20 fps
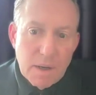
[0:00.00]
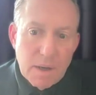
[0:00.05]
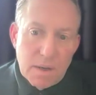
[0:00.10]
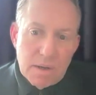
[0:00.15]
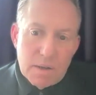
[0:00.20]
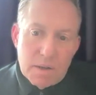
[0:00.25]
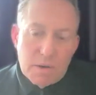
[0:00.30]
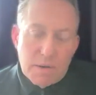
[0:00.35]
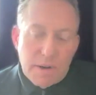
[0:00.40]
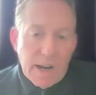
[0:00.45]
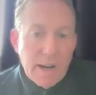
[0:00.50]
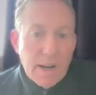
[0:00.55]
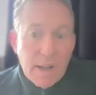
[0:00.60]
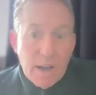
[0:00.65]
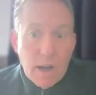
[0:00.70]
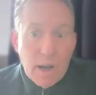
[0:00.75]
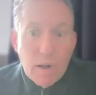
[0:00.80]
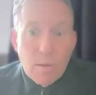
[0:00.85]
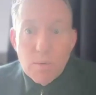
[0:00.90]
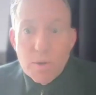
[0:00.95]
So Katie,
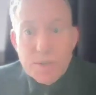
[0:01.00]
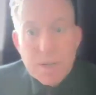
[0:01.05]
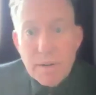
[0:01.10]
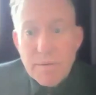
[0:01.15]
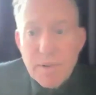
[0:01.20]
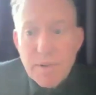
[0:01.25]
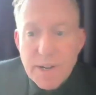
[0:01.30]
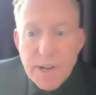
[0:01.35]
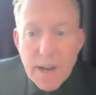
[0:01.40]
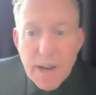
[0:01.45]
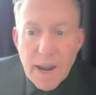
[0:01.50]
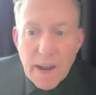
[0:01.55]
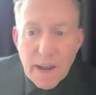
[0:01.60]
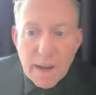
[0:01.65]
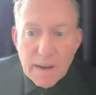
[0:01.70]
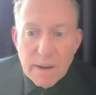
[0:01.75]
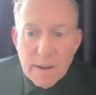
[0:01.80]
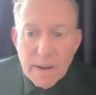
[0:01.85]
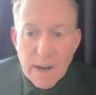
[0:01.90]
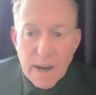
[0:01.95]
almost every day
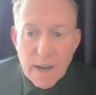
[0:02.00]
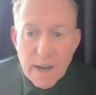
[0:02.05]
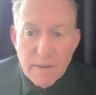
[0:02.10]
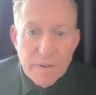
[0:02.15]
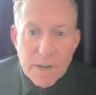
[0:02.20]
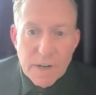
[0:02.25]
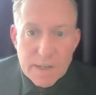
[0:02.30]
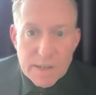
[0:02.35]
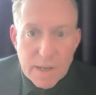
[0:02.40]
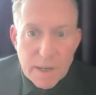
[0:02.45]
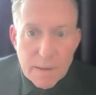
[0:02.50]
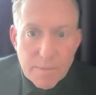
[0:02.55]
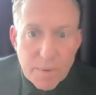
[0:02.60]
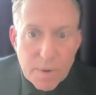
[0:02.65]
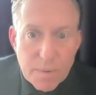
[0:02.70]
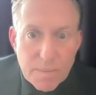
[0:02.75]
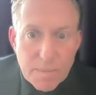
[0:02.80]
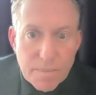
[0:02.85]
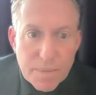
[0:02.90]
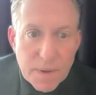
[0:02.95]
I have an
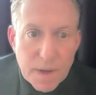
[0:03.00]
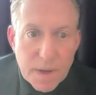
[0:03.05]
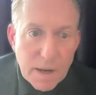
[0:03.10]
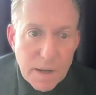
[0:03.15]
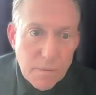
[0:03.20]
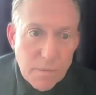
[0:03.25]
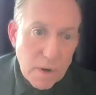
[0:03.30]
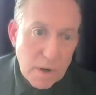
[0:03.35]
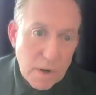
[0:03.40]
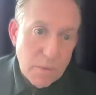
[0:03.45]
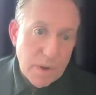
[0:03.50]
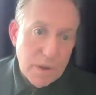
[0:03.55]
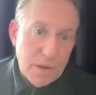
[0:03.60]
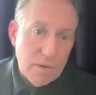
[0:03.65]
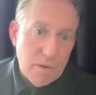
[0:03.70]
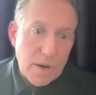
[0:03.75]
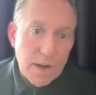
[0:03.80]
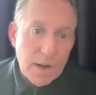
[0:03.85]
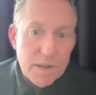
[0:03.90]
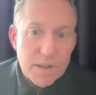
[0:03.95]
example. I worked with an
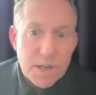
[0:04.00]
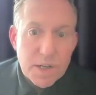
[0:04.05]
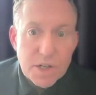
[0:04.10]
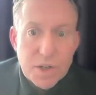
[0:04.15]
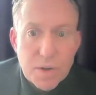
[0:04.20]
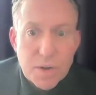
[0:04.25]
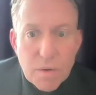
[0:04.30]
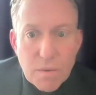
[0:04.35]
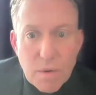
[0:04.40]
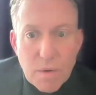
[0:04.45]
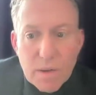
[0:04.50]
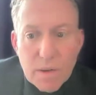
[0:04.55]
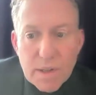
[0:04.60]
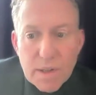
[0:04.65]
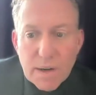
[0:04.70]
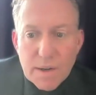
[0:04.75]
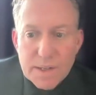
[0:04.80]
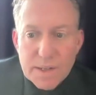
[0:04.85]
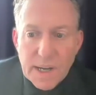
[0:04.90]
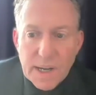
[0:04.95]
organization who rolled
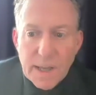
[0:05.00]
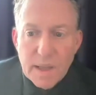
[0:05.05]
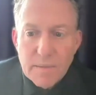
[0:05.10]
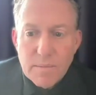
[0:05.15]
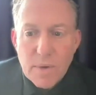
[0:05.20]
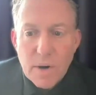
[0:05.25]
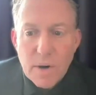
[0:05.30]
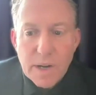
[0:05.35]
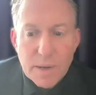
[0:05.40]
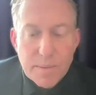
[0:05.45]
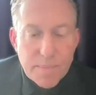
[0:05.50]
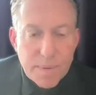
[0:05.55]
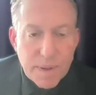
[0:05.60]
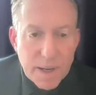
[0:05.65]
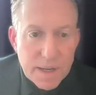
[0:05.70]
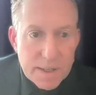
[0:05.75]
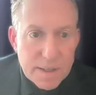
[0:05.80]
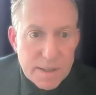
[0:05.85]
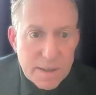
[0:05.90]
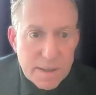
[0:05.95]
out a talent
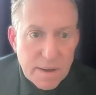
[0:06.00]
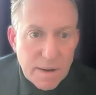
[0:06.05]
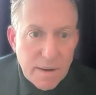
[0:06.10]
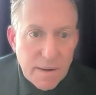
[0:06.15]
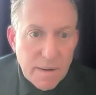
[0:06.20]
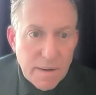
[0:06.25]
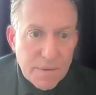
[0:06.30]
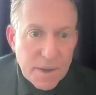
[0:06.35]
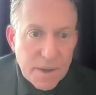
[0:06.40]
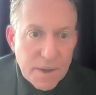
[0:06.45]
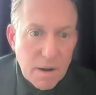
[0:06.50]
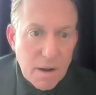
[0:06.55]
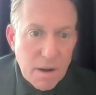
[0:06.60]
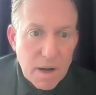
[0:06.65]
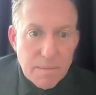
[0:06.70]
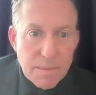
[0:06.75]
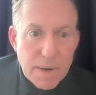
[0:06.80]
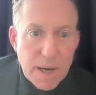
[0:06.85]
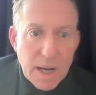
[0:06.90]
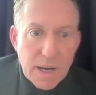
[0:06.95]
marketplace that
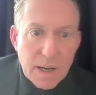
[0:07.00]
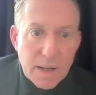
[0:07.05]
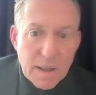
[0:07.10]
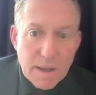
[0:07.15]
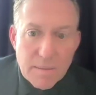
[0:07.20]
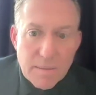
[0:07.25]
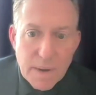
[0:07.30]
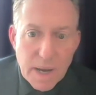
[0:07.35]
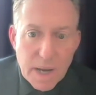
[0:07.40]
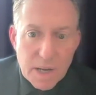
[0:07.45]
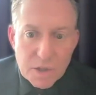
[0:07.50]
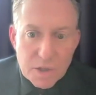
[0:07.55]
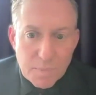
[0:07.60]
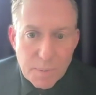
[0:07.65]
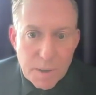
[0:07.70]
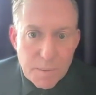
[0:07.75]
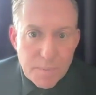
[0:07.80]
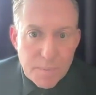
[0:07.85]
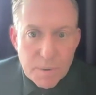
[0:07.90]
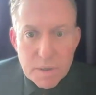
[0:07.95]
automatically matched
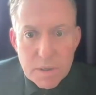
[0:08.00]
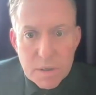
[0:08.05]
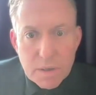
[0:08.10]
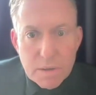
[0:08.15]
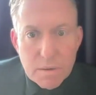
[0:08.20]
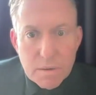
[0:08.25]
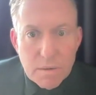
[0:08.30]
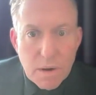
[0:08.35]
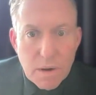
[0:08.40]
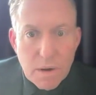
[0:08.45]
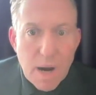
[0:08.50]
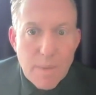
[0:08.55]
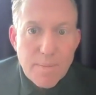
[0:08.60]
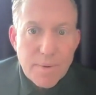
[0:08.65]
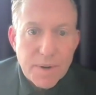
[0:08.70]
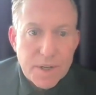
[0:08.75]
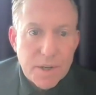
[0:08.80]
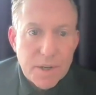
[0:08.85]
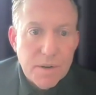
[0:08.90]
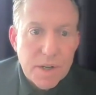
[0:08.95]
people to
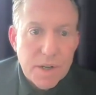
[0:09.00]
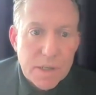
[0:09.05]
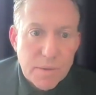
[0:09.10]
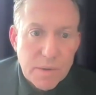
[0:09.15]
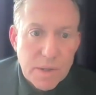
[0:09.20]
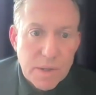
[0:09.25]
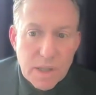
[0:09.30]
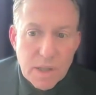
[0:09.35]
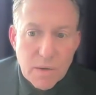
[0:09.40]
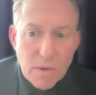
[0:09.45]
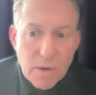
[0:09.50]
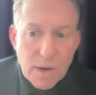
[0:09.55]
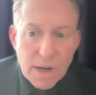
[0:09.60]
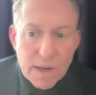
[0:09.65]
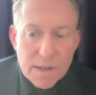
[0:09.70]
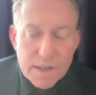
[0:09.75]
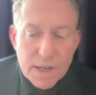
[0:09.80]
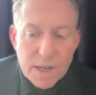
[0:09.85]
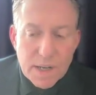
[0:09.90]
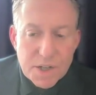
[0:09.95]
opportunities within the
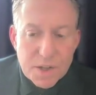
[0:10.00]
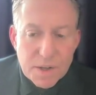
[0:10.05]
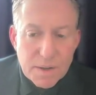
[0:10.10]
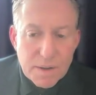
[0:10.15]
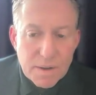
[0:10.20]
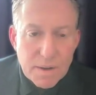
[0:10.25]
organization.